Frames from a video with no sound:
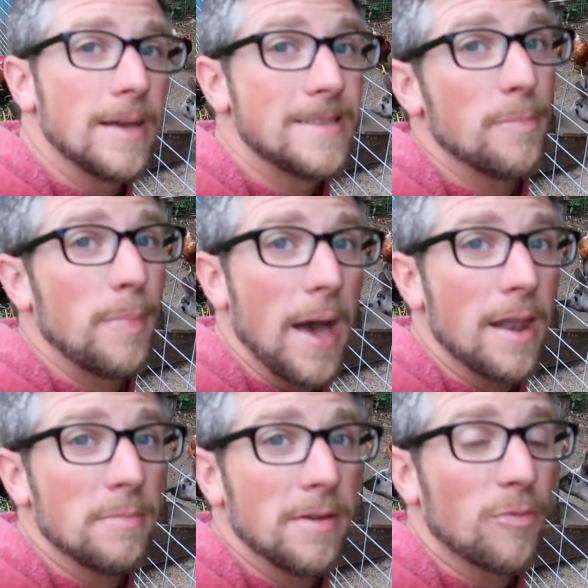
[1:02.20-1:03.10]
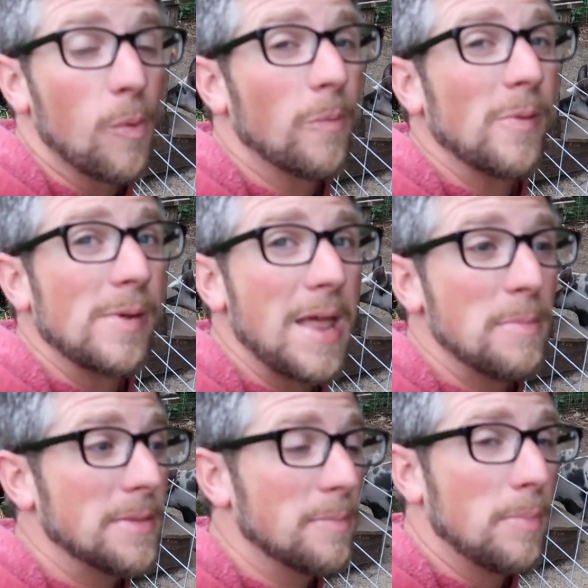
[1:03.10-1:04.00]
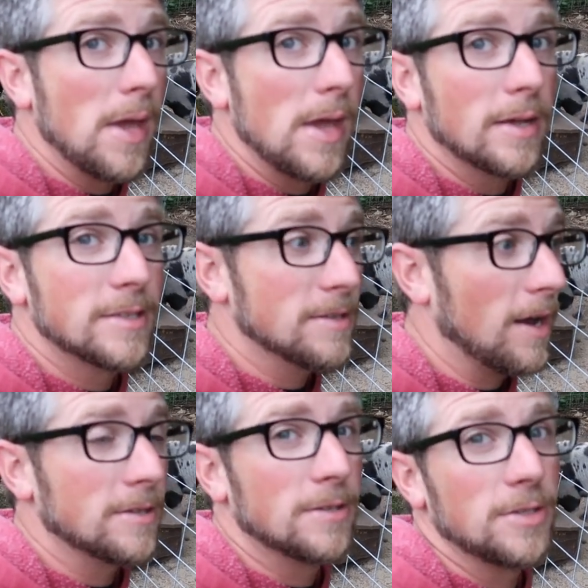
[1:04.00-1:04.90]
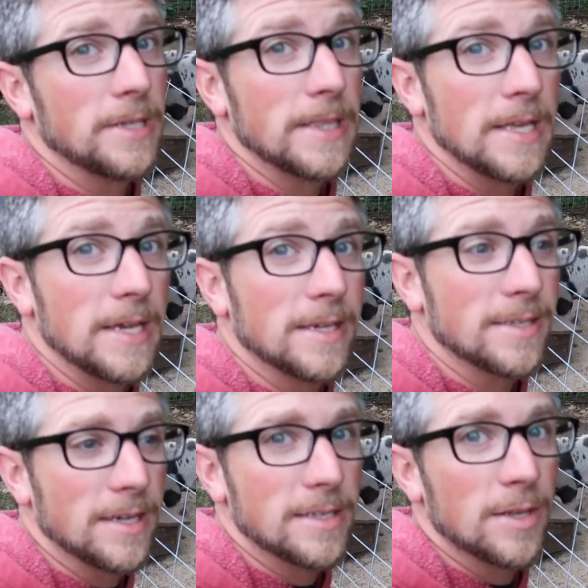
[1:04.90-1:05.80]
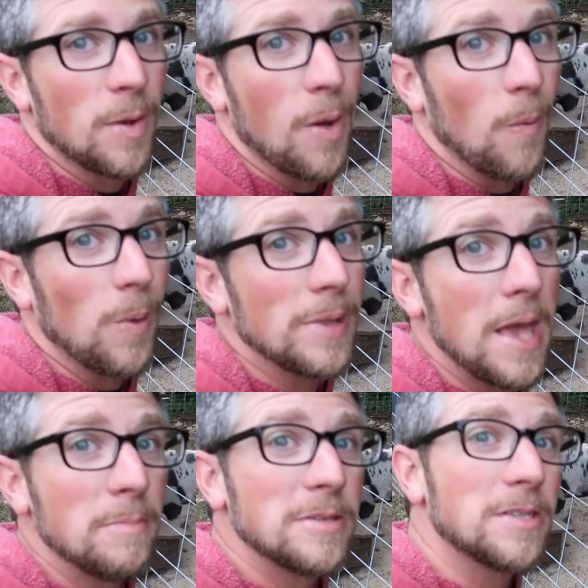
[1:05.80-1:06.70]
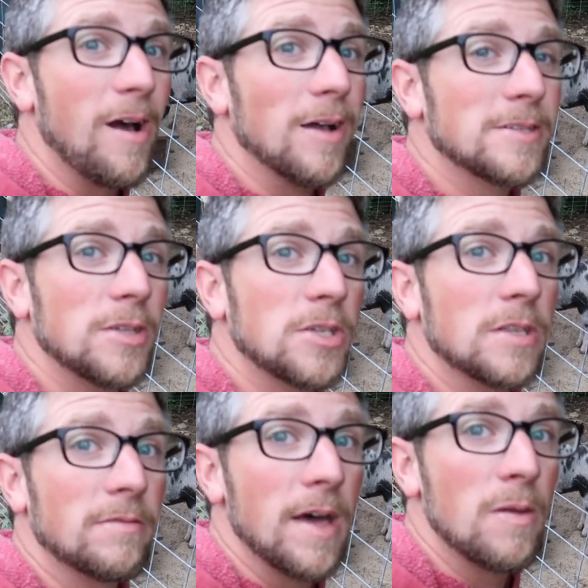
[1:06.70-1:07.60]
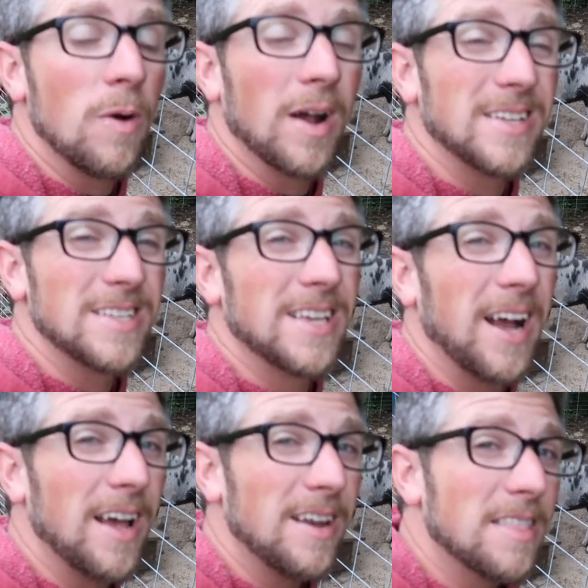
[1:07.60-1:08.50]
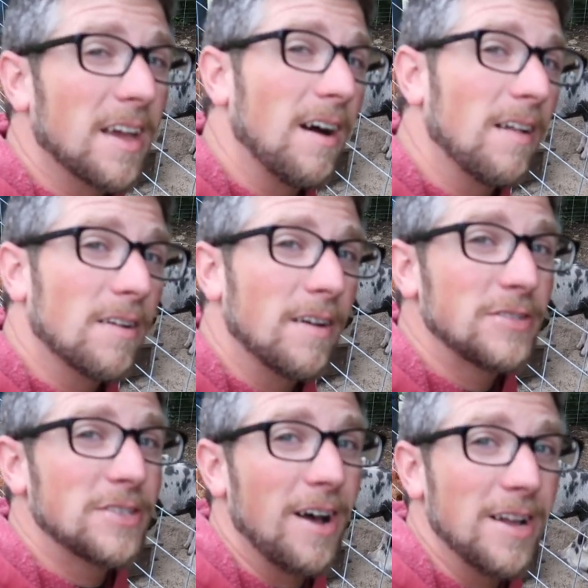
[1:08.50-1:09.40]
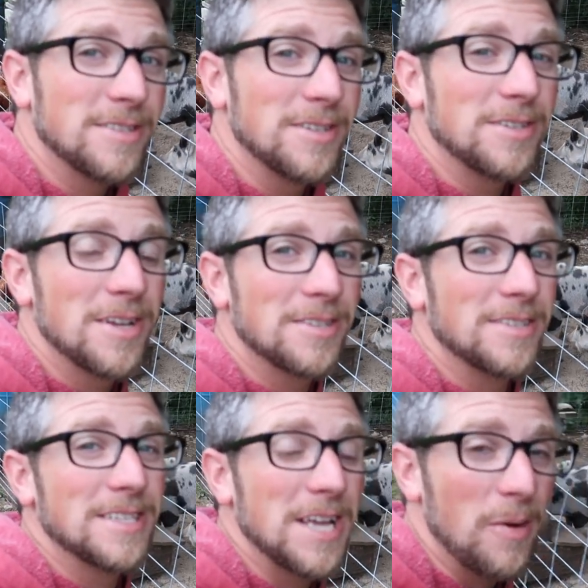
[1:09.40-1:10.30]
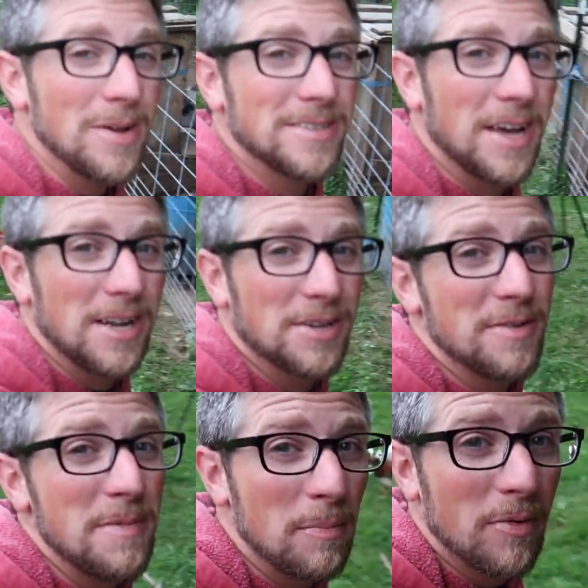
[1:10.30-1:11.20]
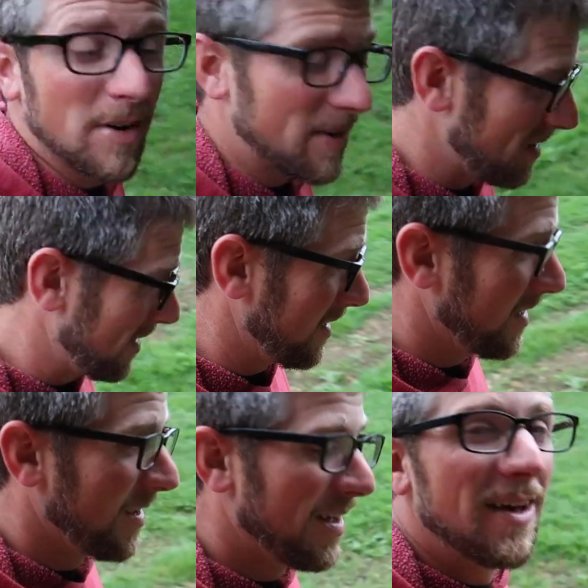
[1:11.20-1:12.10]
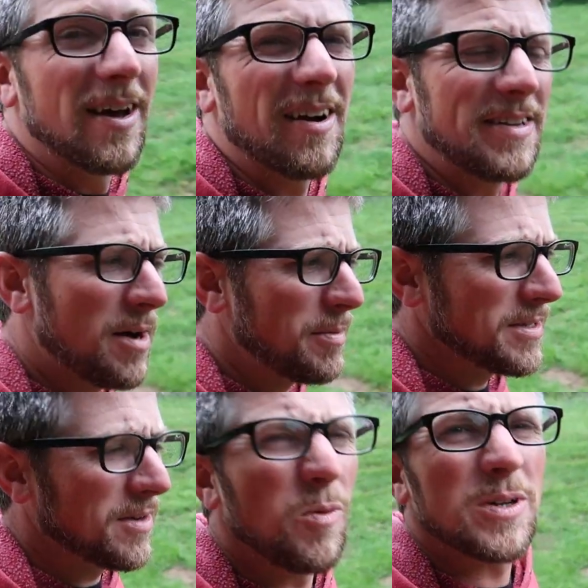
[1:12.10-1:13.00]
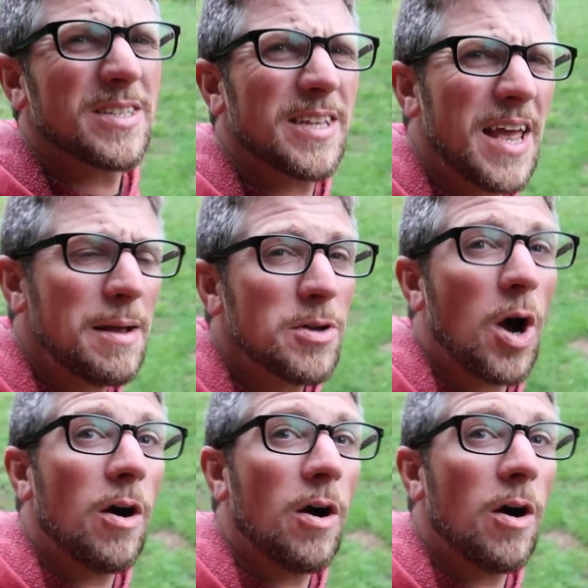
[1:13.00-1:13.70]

Is it bad of me For when we were naming the pig Sausage and Links? I said, well, name Sausage the red one, because it's kind of the color of sausage. So that's how I started to remember it. I would tell myself, what's the names?